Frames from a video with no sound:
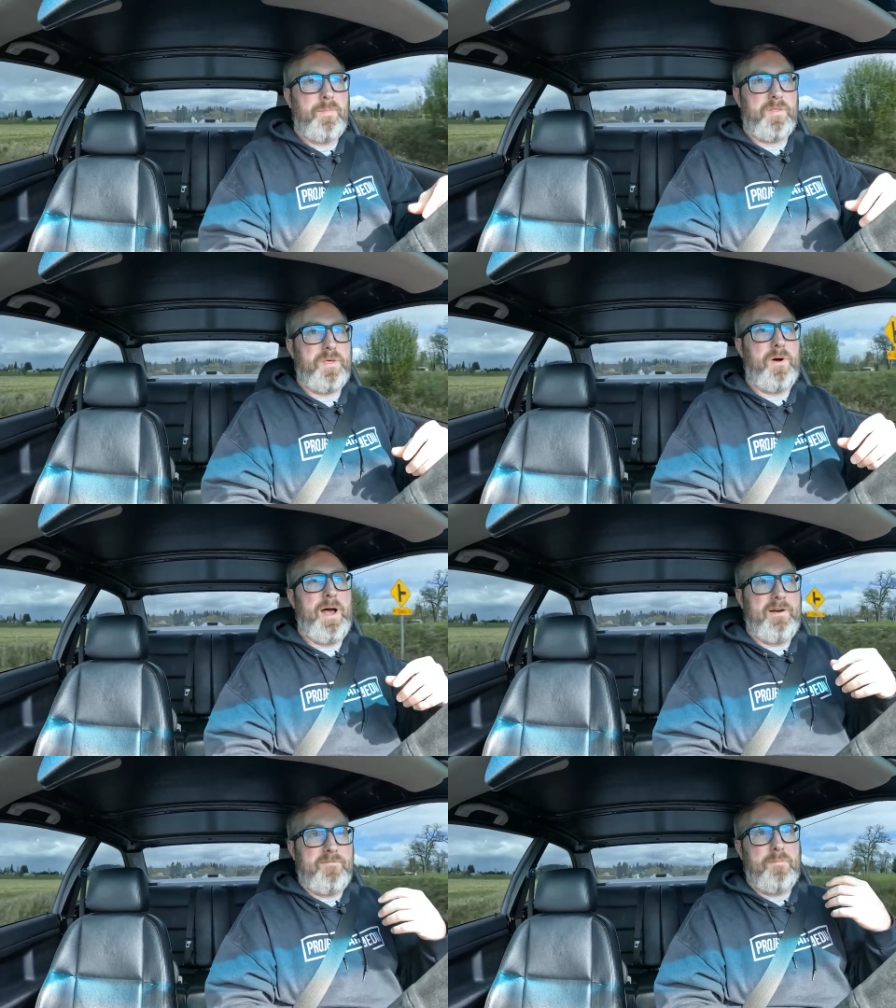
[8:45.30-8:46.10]
but they'll
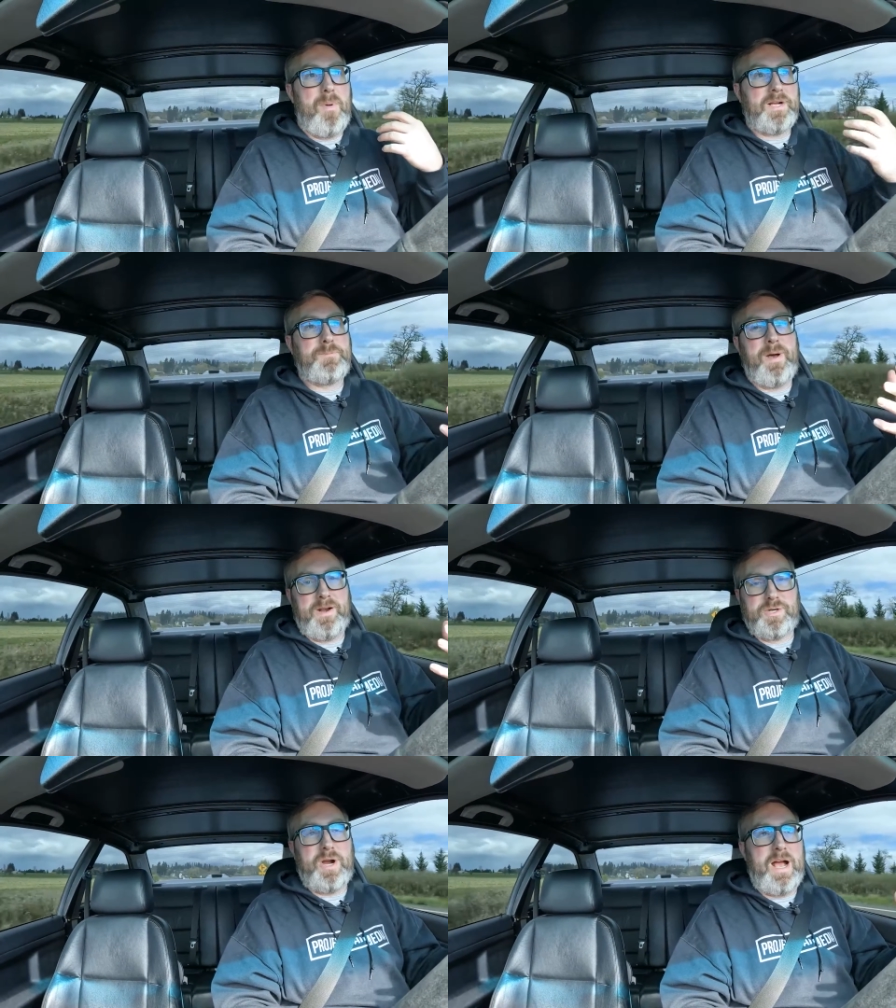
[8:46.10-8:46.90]
have much
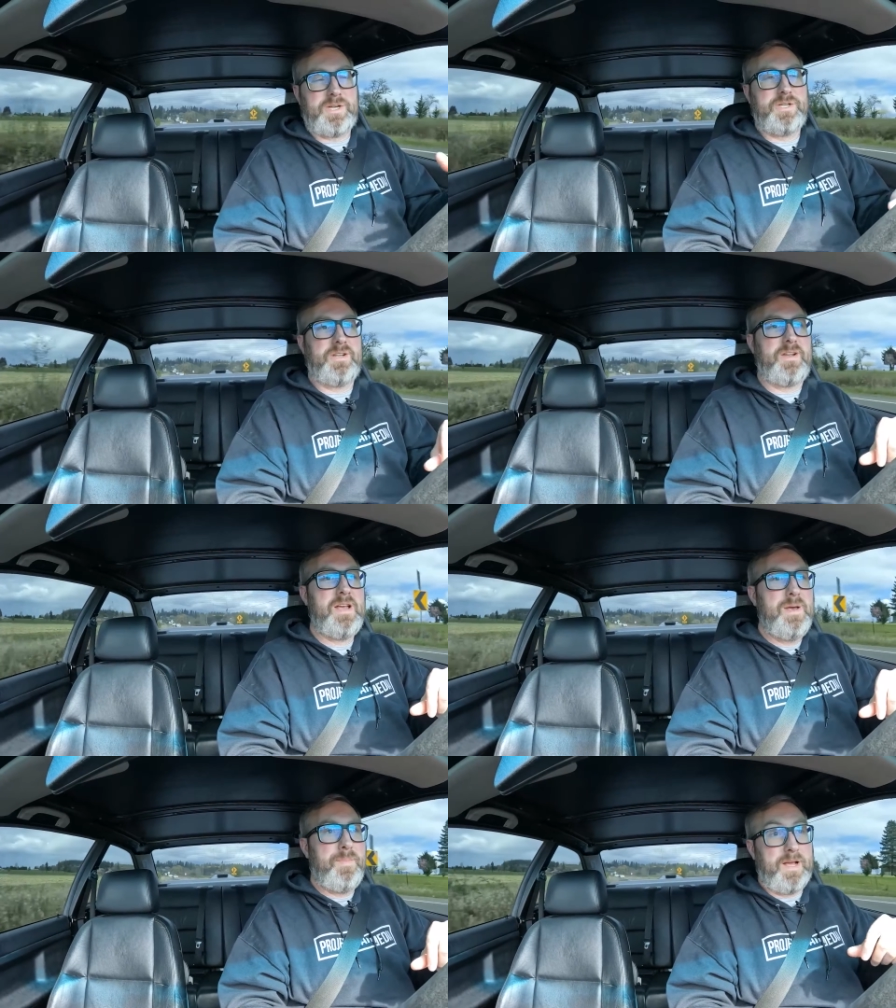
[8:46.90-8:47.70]
better
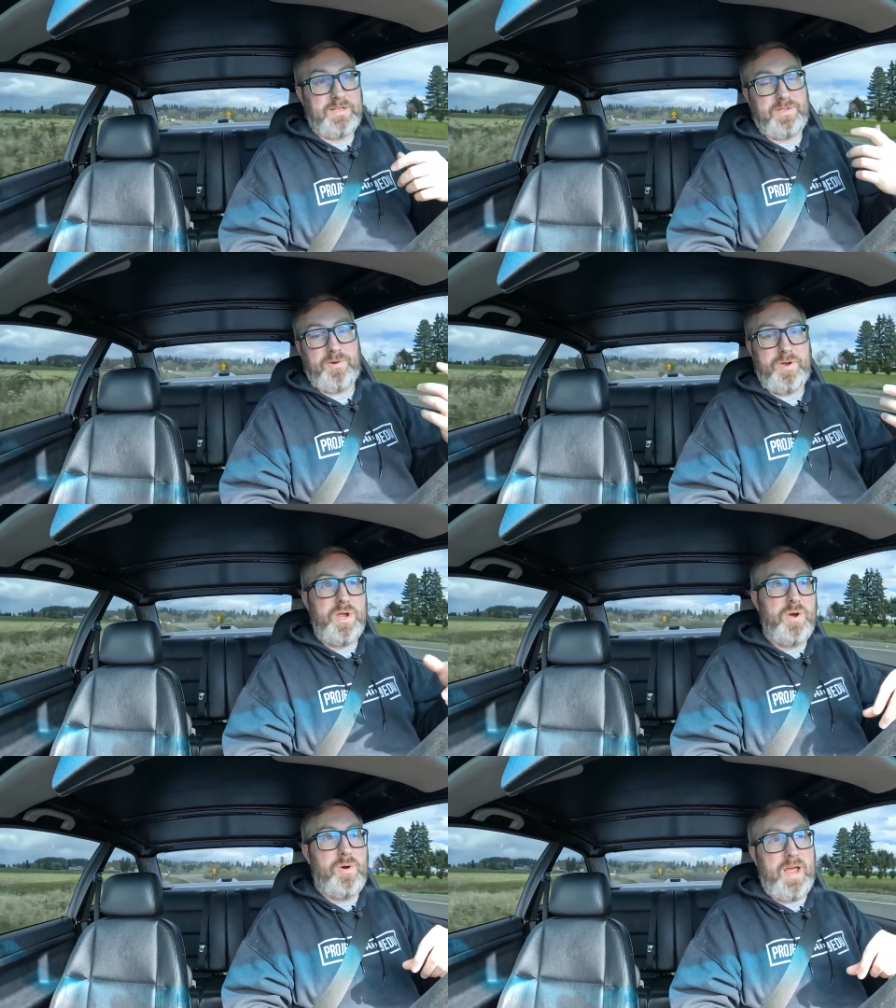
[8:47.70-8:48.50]
traction because they're
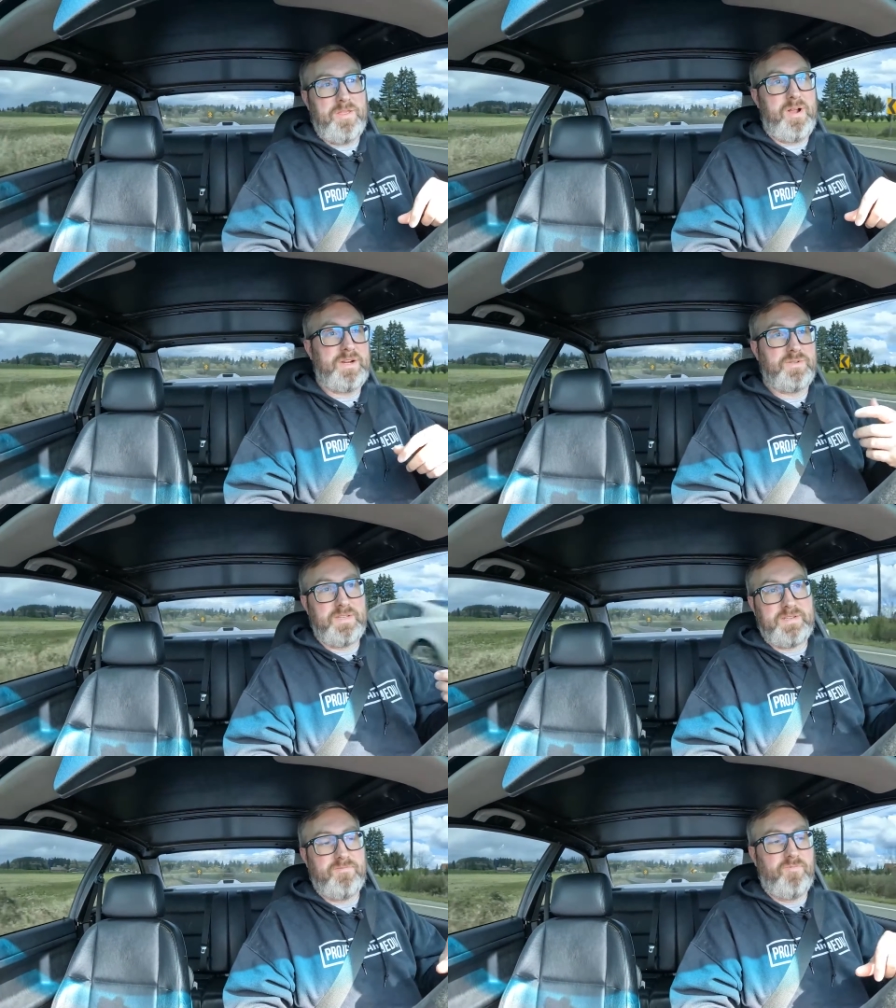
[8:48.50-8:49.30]
new and they're actually
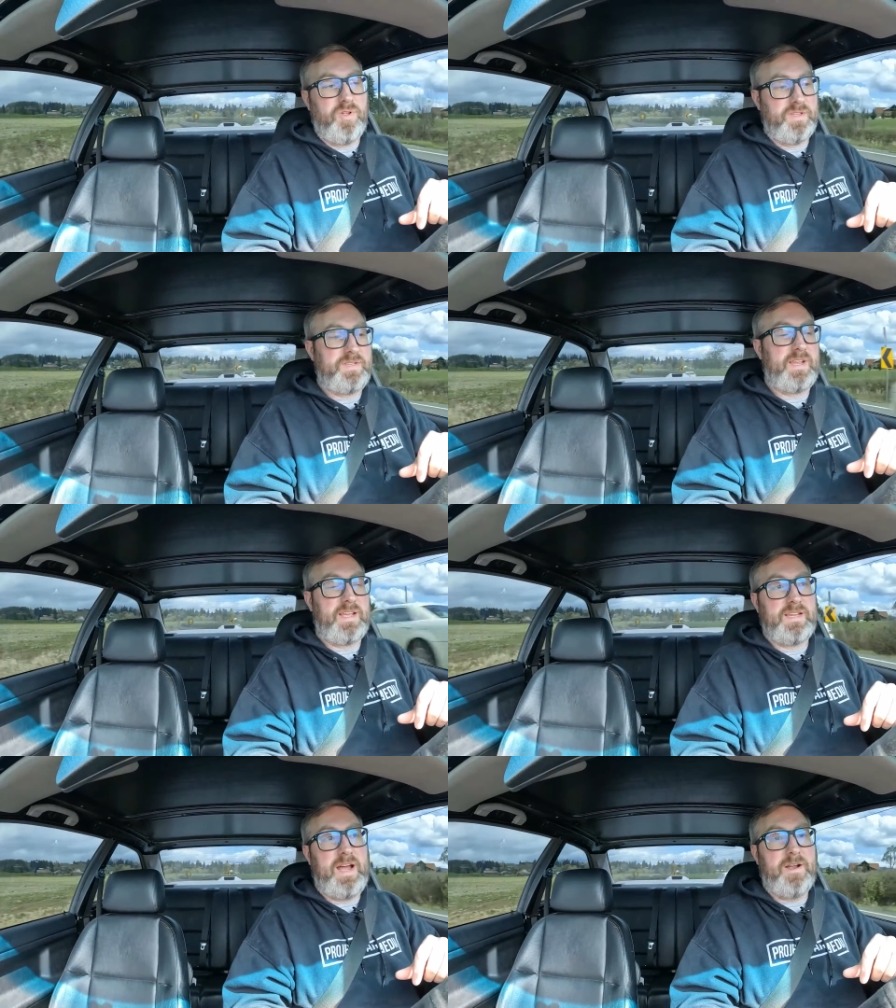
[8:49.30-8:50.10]
really
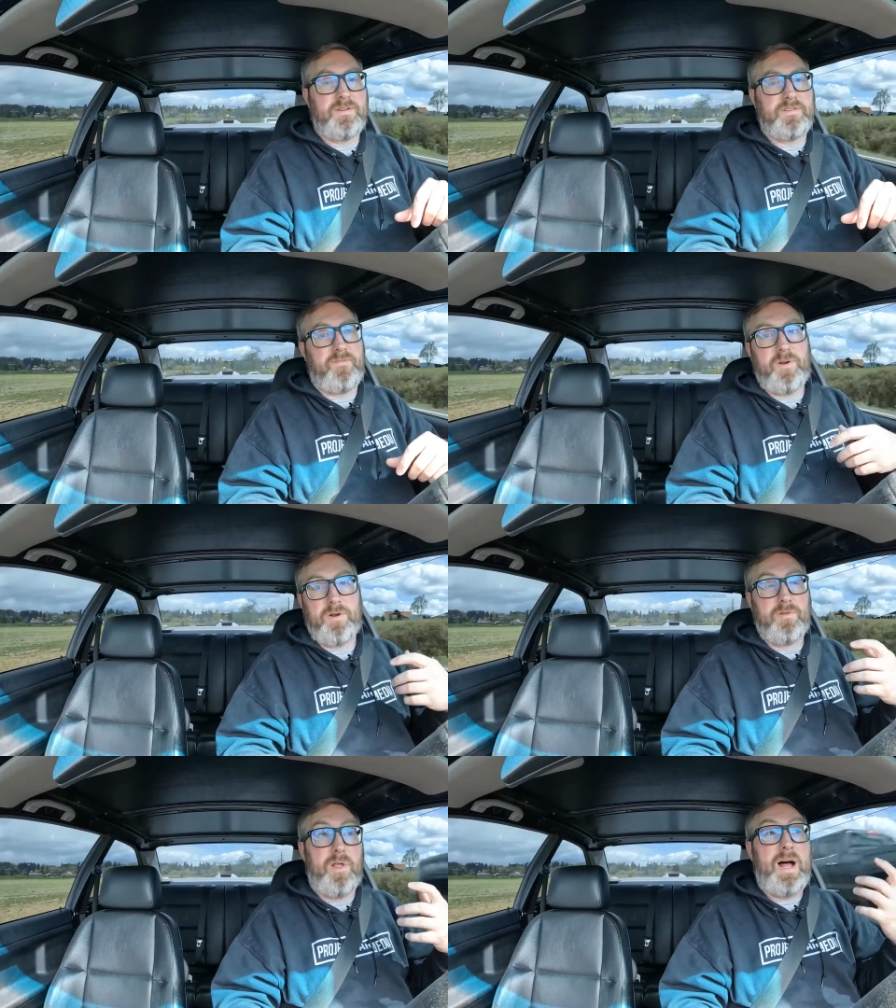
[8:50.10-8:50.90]
sticky tires. I've
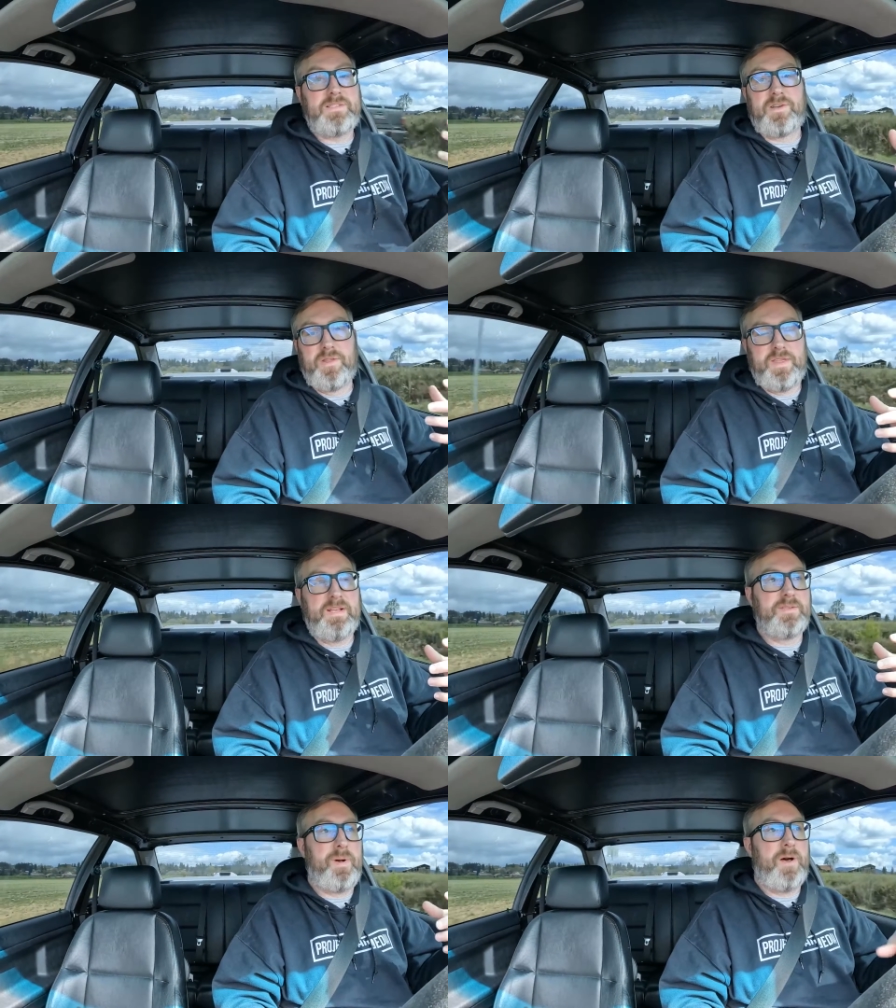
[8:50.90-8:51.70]
heard lots of good
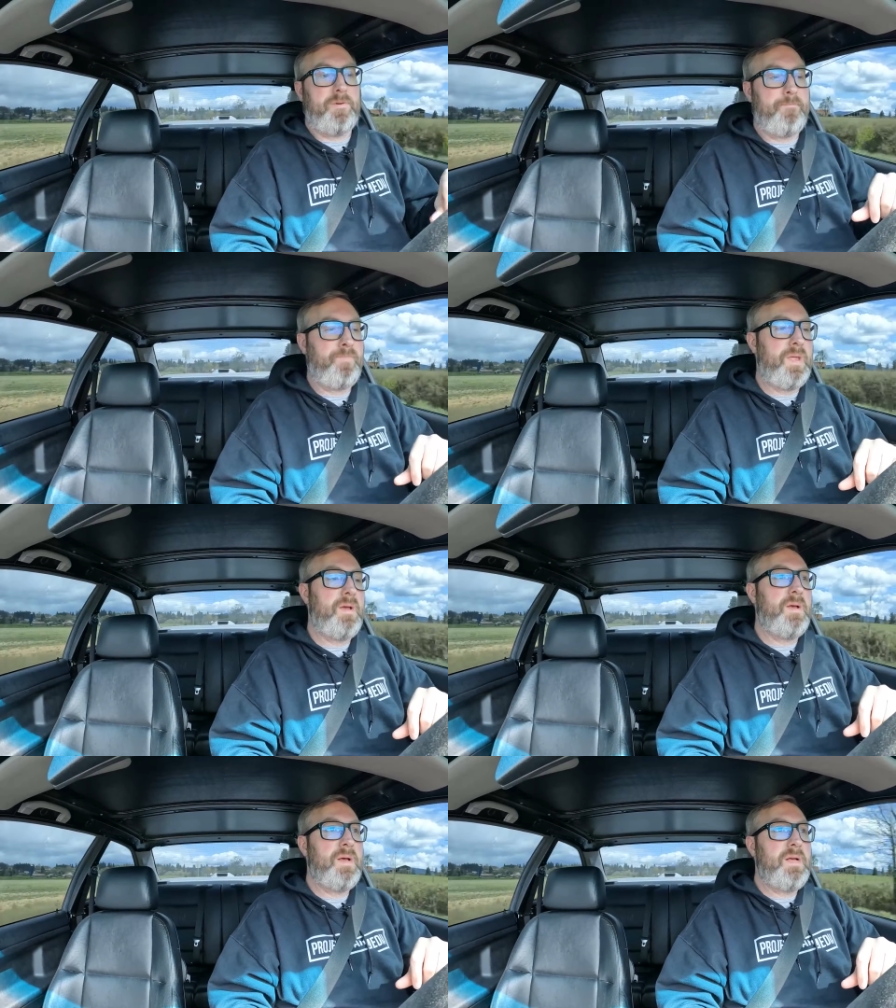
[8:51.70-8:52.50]
things about
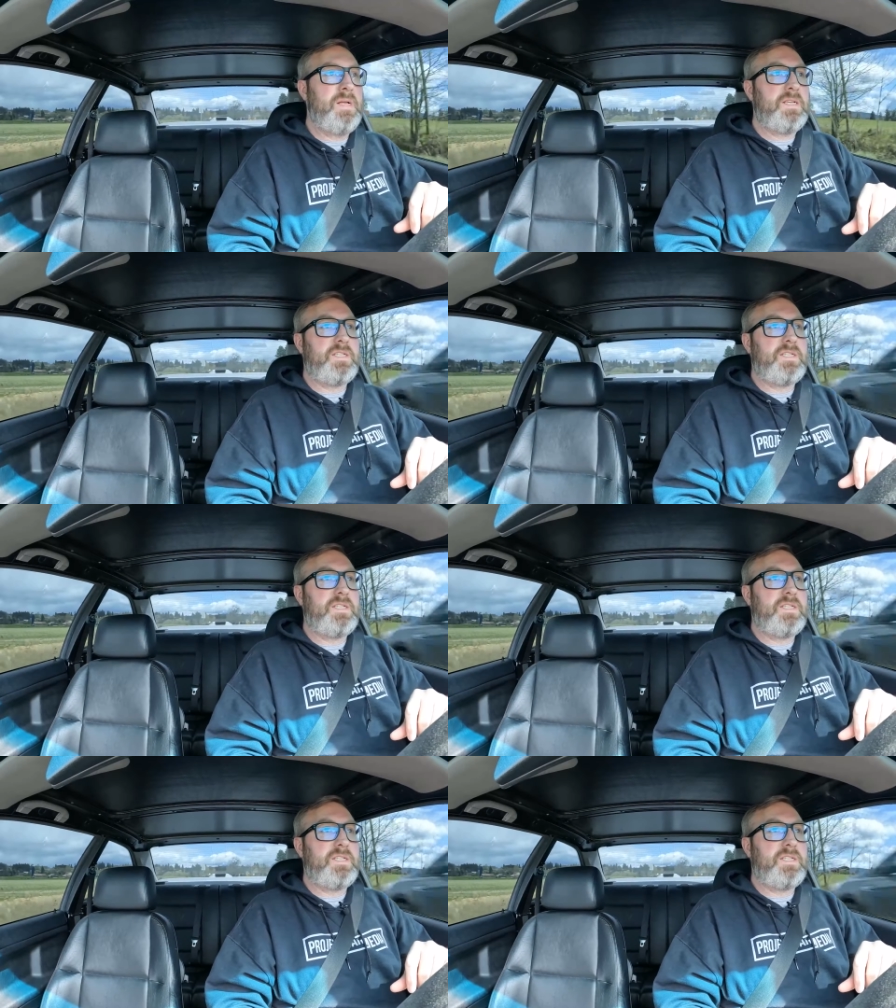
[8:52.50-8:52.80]
them.